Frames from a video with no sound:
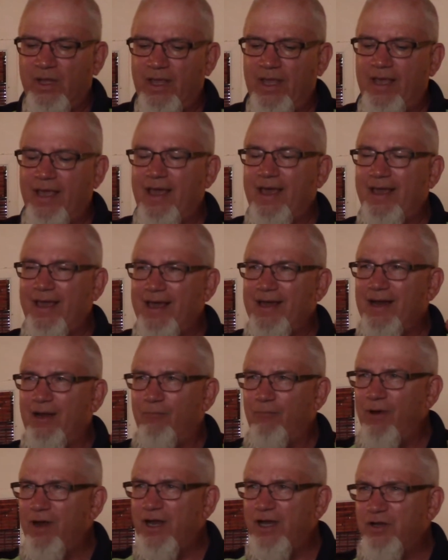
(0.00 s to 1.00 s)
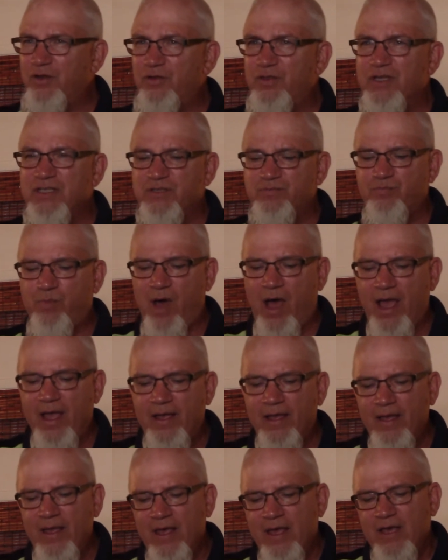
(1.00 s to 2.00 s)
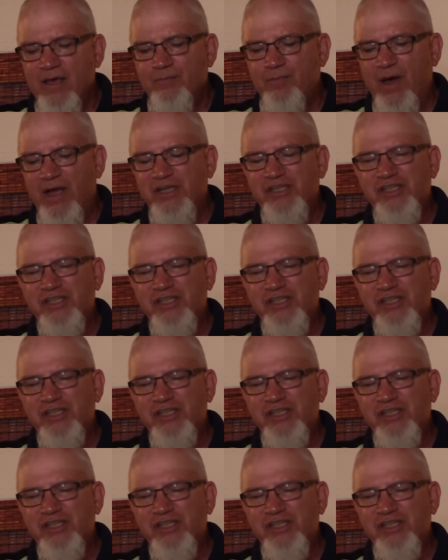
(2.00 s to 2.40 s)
And, and I want to do this by, by